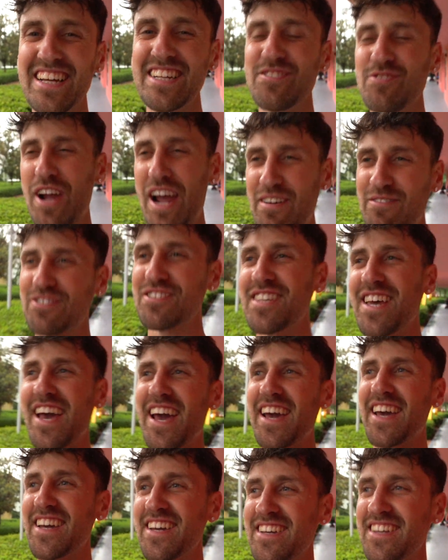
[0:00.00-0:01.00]
Travel
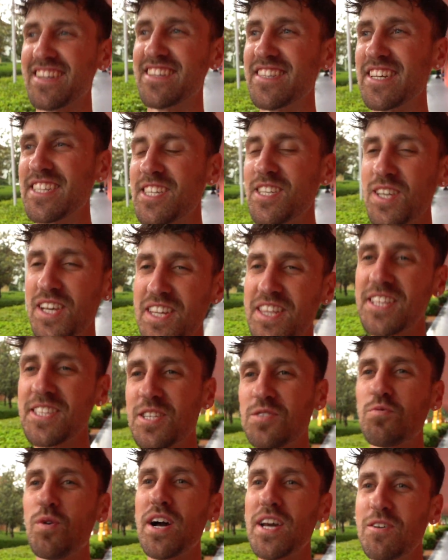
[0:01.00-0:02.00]
day. This
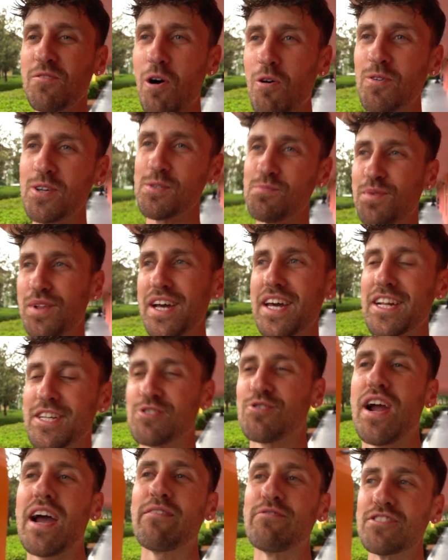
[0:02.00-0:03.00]
is why you always plan a
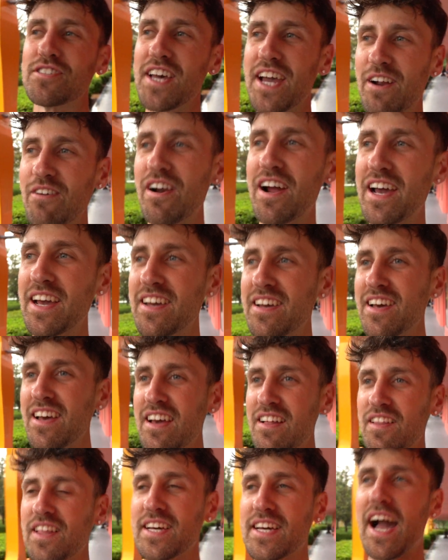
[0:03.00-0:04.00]
travel day, right?
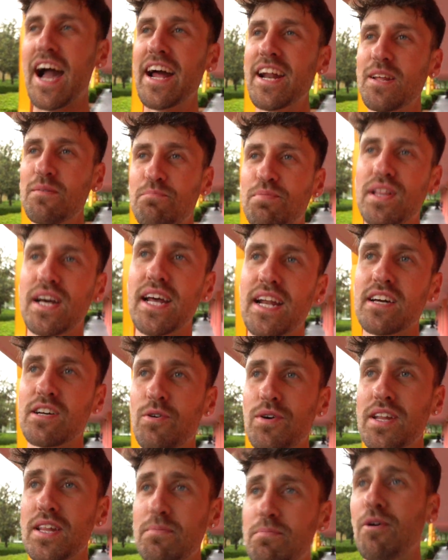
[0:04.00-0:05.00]
Like I didn't plan on
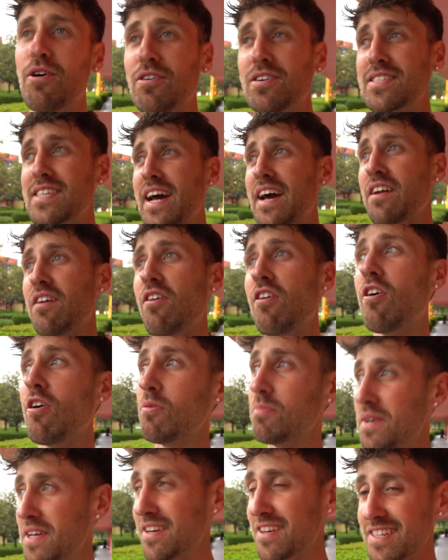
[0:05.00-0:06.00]
going to the parks at all
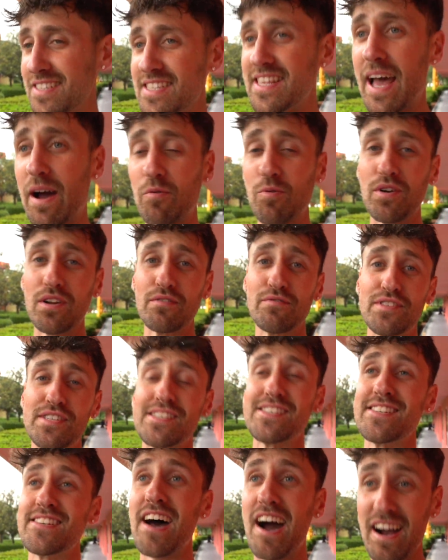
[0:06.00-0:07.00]
because that would have
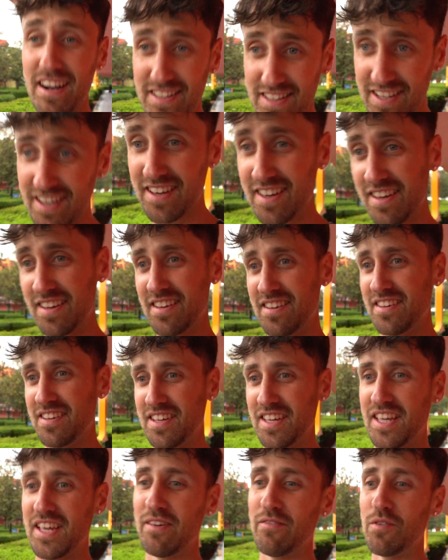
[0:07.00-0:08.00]
sucked
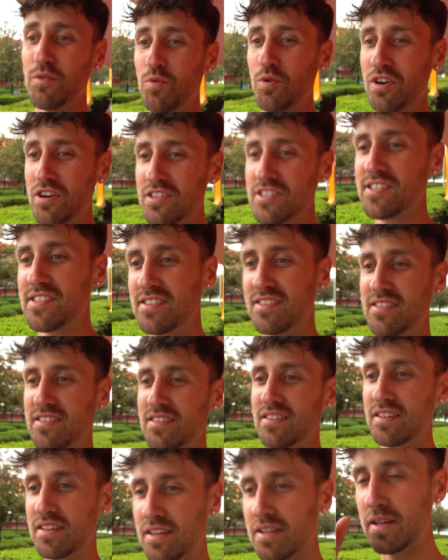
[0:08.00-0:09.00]
even worse.
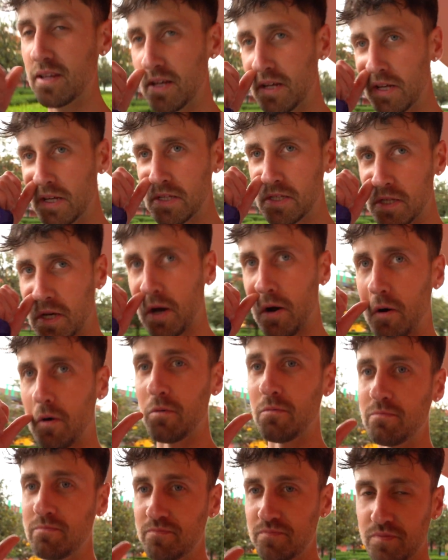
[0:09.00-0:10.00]
So
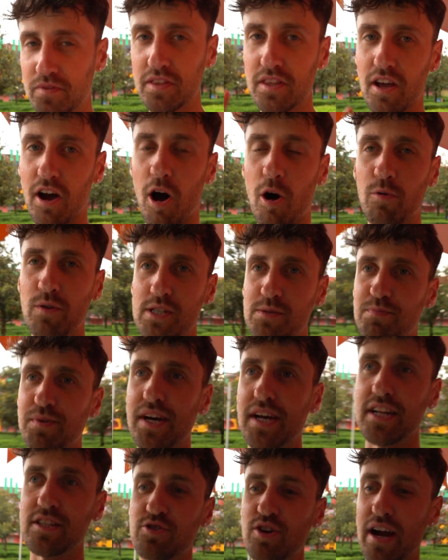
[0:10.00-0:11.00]
always
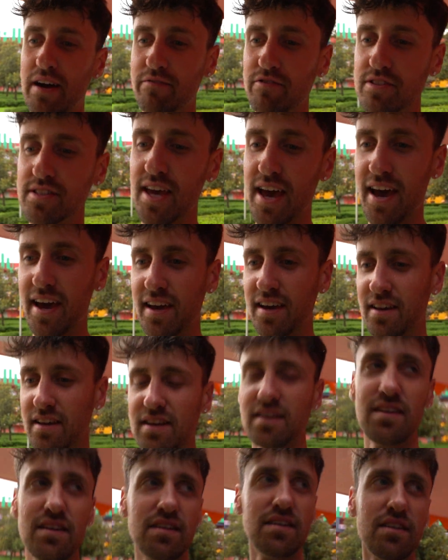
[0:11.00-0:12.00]
plan a travel day.
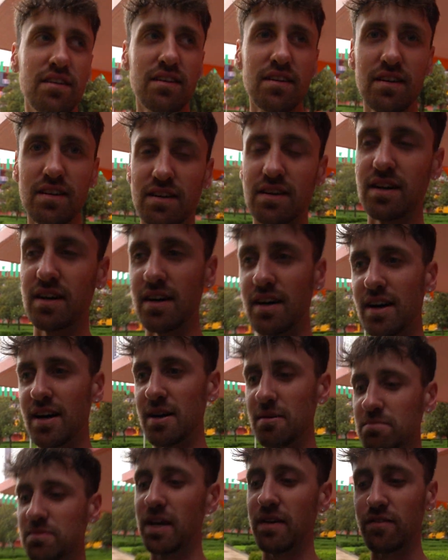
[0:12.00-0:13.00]

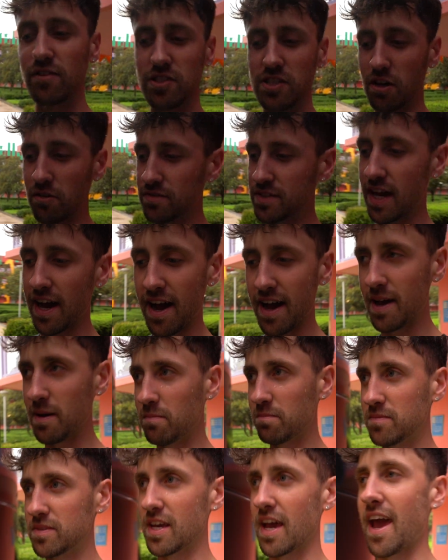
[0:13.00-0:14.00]
Give yourself
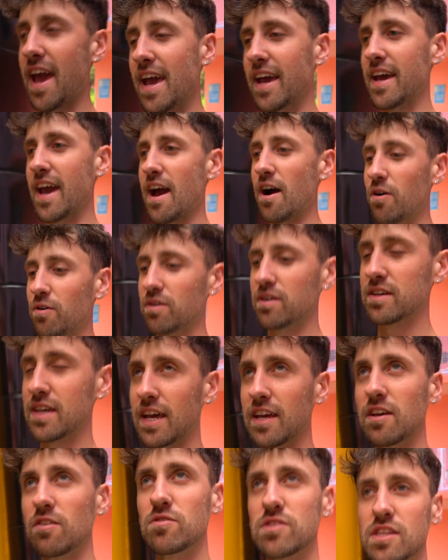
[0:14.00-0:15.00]
time to hang out,
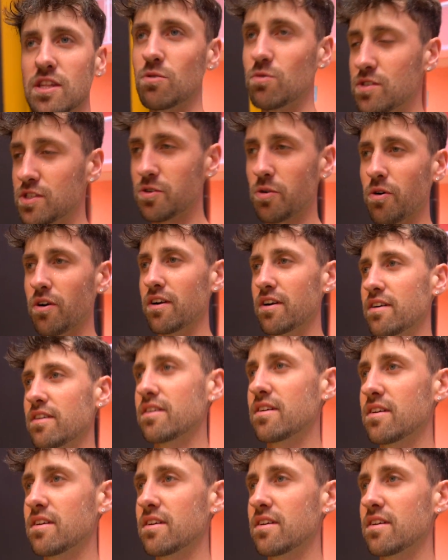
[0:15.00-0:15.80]
get used to the resort.